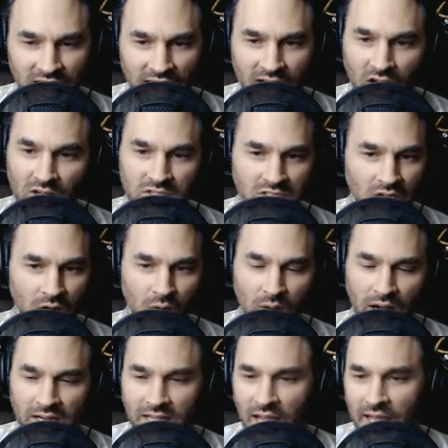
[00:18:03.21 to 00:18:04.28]
And also,
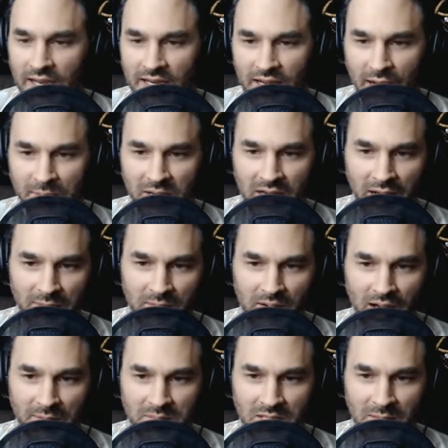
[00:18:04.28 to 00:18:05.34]
again, I mean, I'm
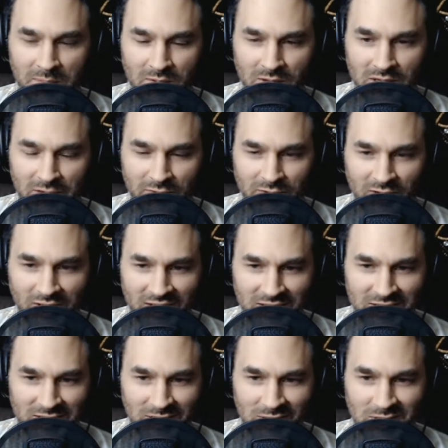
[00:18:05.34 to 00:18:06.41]
keep looking for
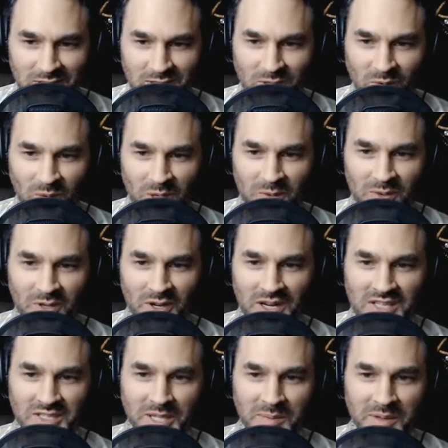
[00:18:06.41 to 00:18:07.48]
excuses to work with you on
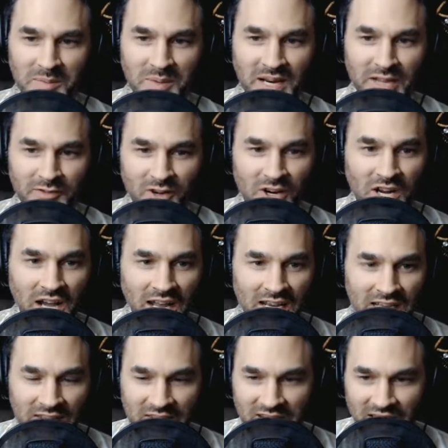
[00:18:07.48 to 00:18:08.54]
something, but if you're not
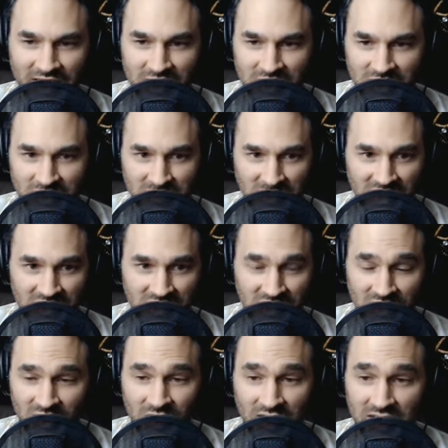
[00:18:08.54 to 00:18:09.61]
in the energy space to
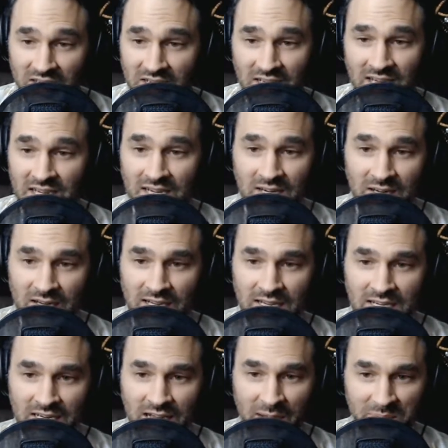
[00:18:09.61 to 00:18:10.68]
do it, it
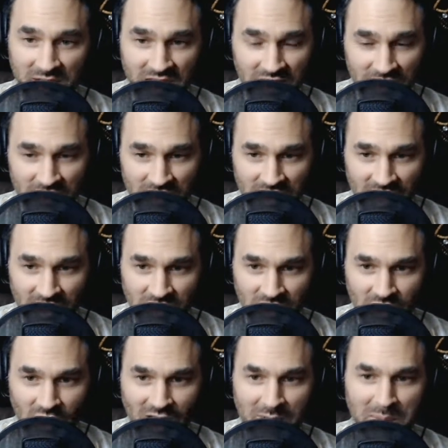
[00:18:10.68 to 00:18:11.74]
can happen another day. So
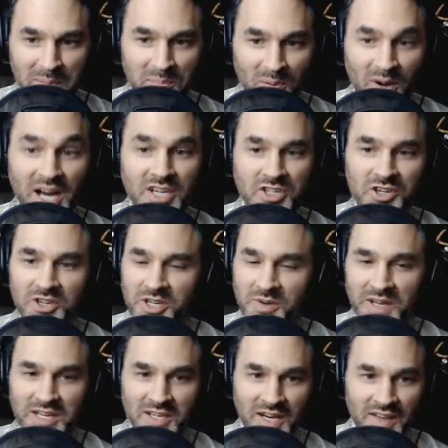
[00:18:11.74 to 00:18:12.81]
don't let me pressure you
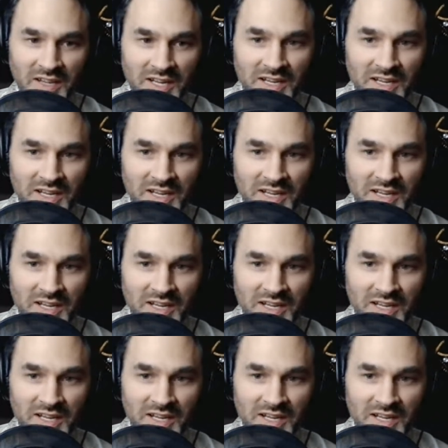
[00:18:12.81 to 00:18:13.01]
into anything.